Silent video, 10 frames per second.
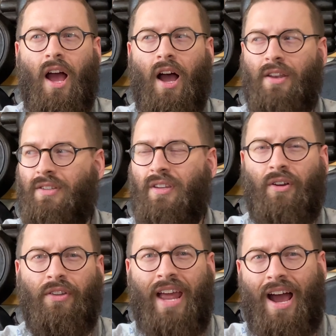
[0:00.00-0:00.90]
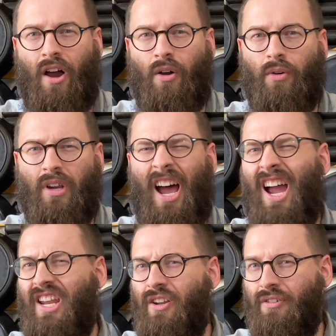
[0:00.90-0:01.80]
Until now,
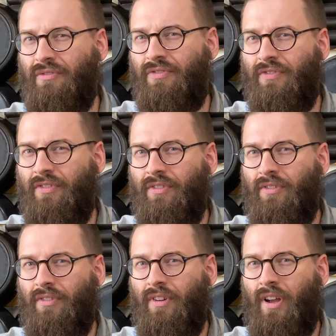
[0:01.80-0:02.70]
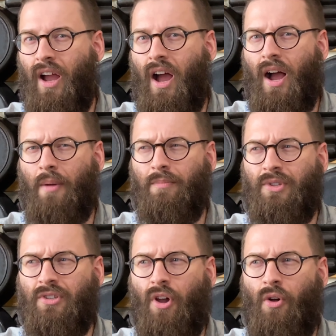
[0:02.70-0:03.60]
kind of.
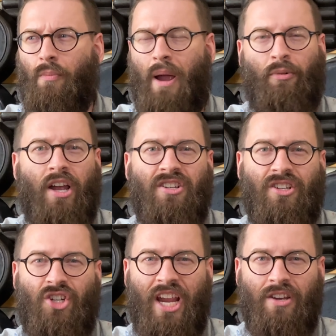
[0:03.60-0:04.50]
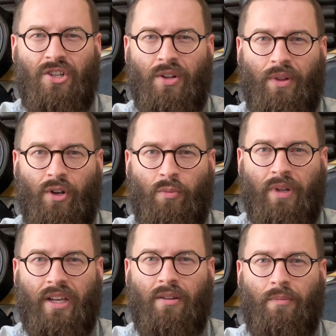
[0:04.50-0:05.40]
So my project changed a little
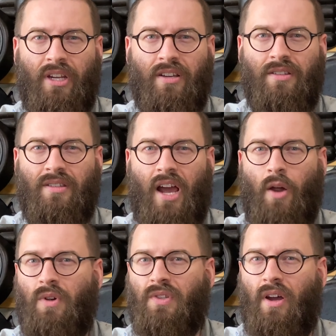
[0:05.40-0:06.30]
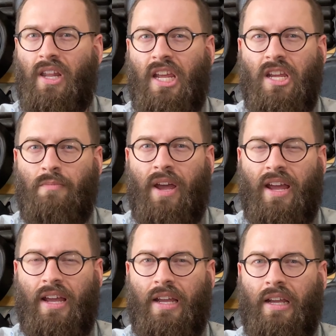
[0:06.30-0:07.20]
bit because I was on
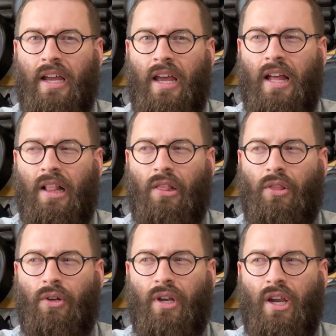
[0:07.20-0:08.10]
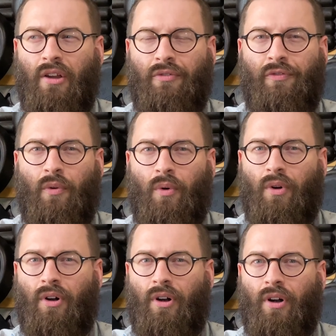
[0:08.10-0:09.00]
eBay looking
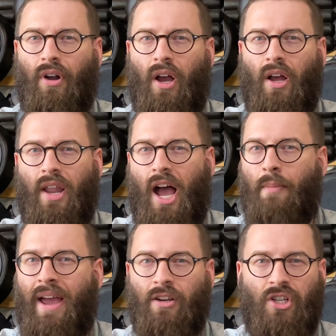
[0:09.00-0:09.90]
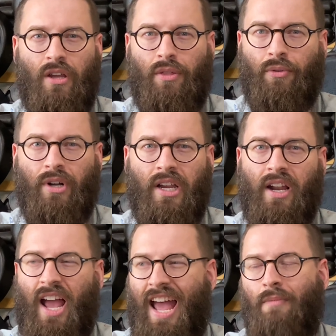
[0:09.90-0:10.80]
for an iMac G3, and
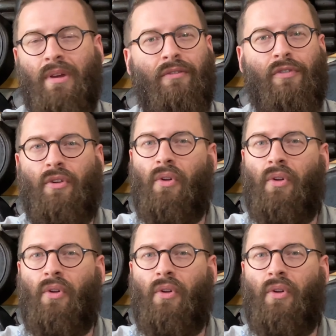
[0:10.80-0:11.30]
I have been for the